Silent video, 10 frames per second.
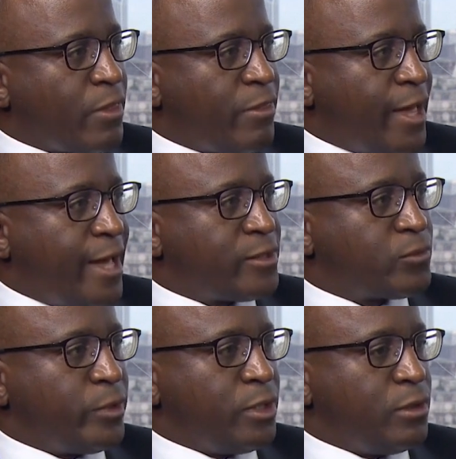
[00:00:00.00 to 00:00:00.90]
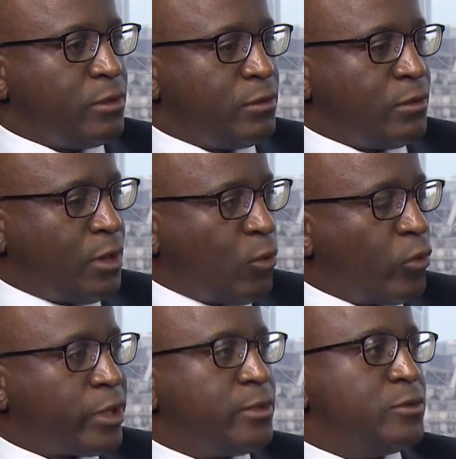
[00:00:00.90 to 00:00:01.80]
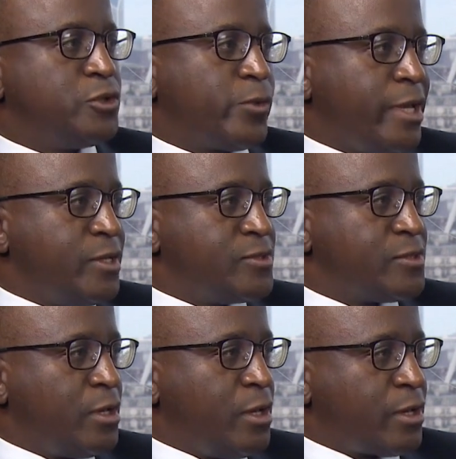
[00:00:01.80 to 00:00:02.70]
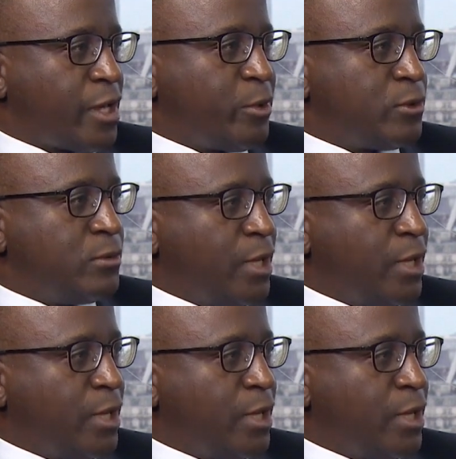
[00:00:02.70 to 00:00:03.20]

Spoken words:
that we are working on to raise capital.